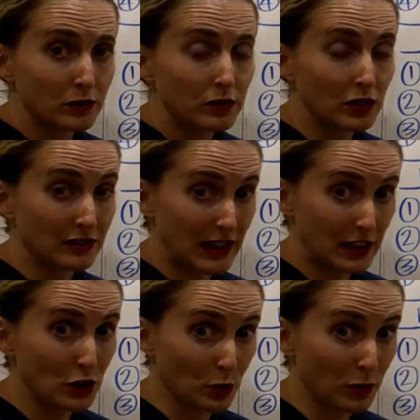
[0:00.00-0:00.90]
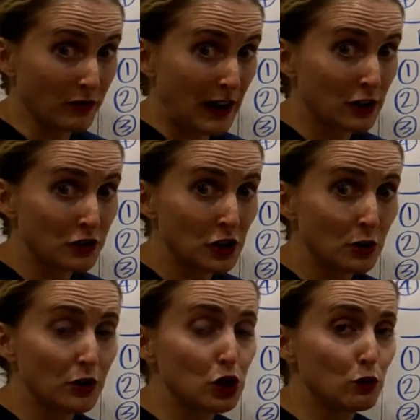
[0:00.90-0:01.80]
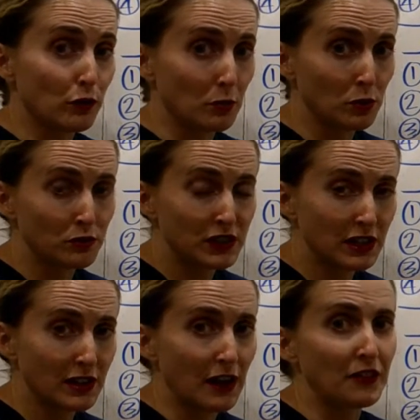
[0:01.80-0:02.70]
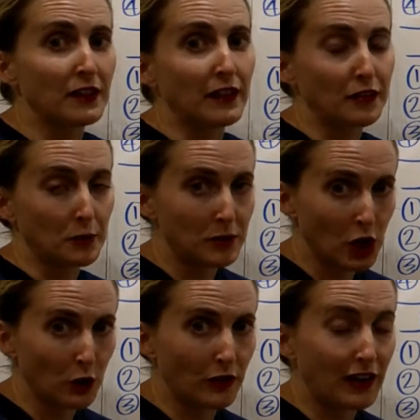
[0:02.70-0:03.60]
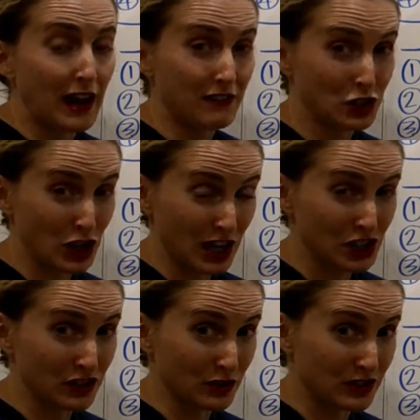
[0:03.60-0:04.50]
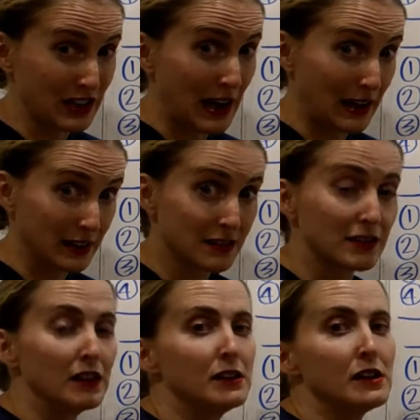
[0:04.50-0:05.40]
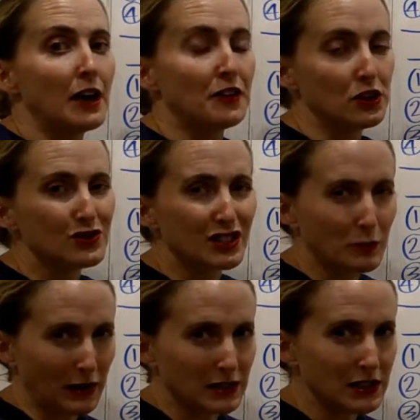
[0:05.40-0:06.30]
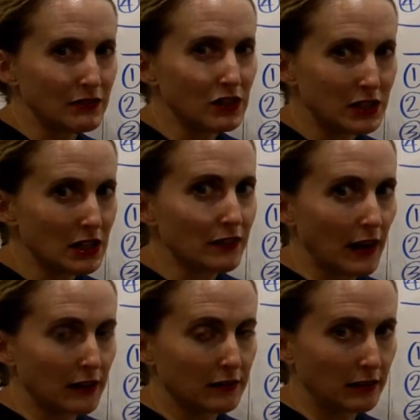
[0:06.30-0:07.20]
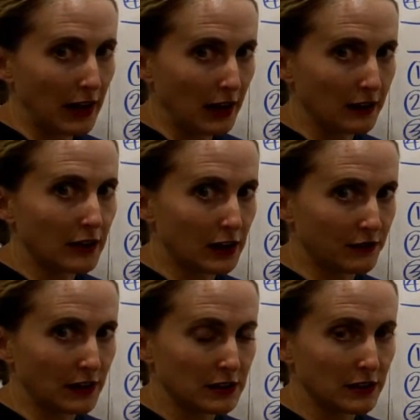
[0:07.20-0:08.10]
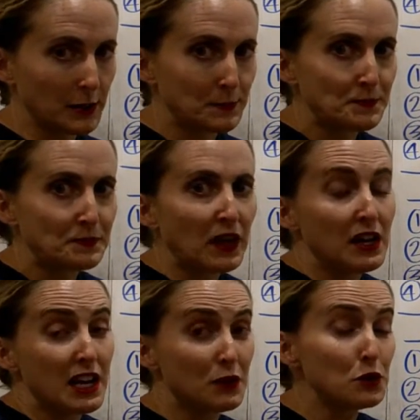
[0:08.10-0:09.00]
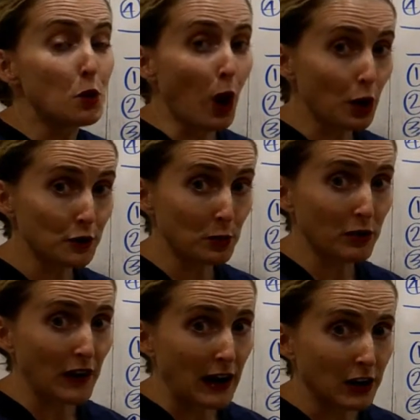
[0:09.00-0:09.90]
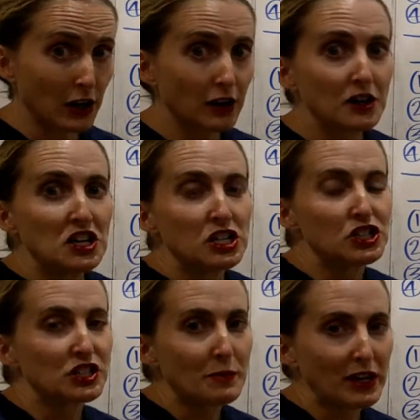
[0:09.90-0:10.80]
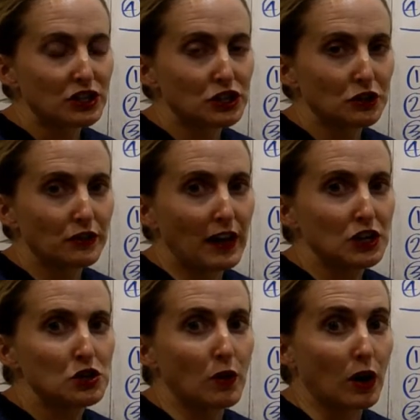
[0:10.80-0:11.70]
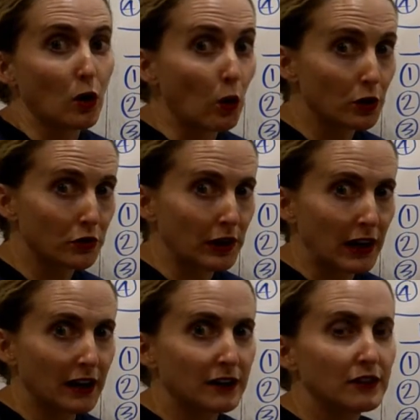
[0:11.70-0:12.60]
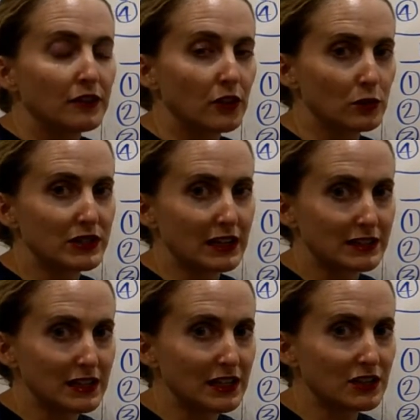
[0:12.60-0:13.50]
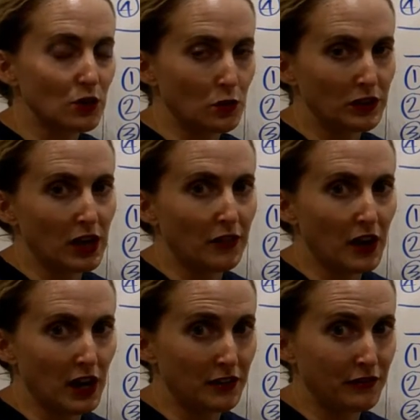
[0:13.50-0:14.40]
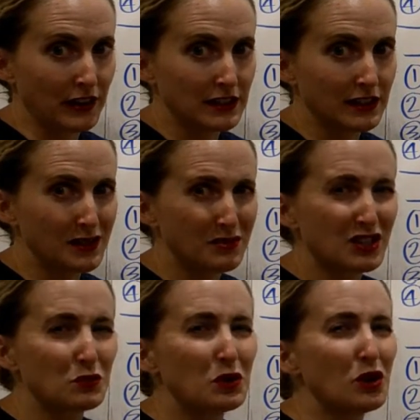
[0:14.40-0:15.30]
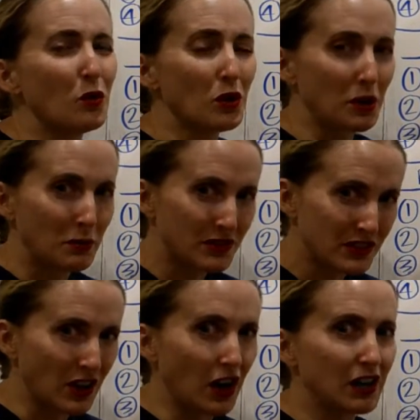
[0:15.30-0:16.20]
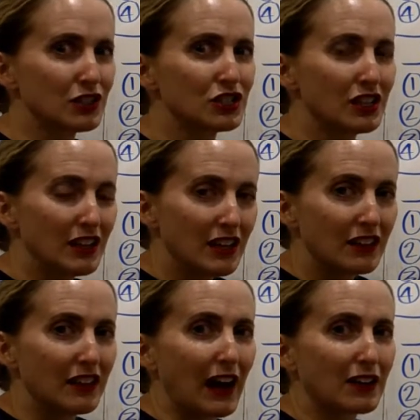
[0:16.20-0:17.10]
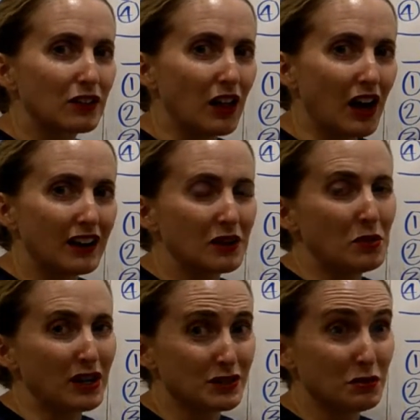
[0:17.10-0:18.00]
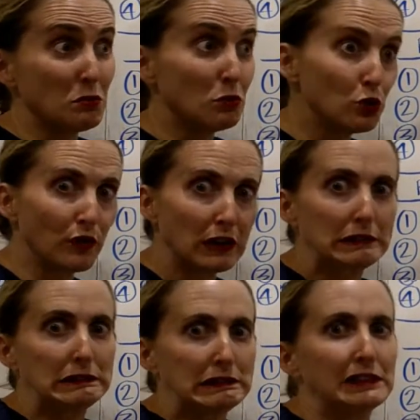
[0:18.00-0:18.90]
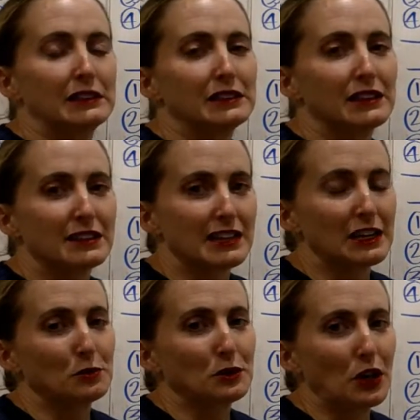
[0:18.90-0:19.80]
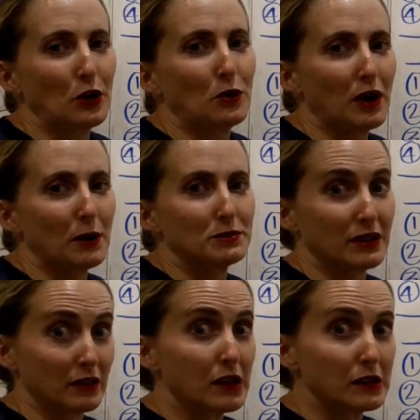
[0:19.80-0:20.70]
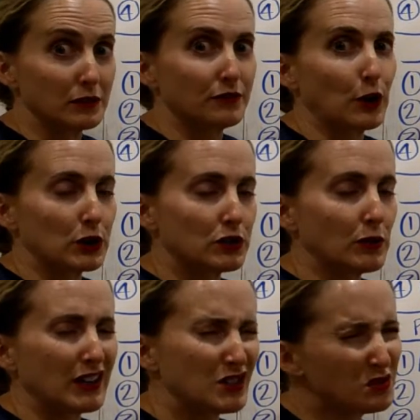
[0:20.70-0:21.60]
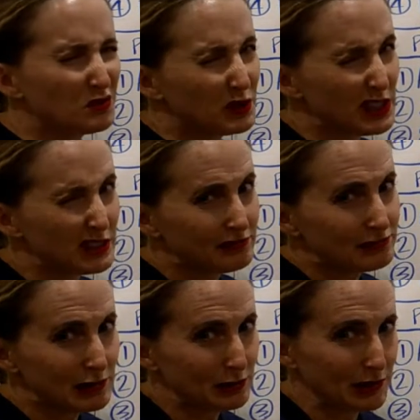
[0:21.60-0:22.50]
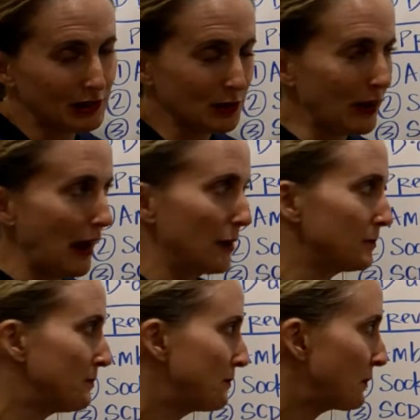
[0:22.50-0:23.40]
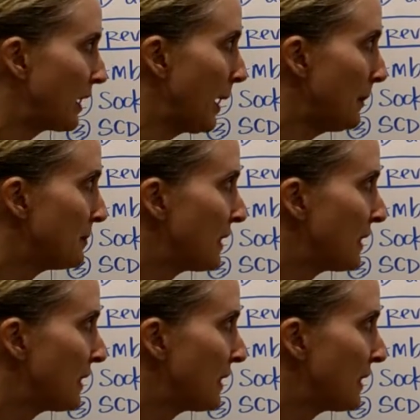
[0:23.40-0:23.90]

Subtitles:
let your provider know that you've removed it, and then let them know that they have a change in their status and that you suspect a DVT in that leg, that affected limb. If you are the provider, just make sure that you are ordering those STDs only on the unaffected limb, because we don't want to massage that clot and possibly move it, because then it would go up to the lung first, right? So we don't want to do that, okay?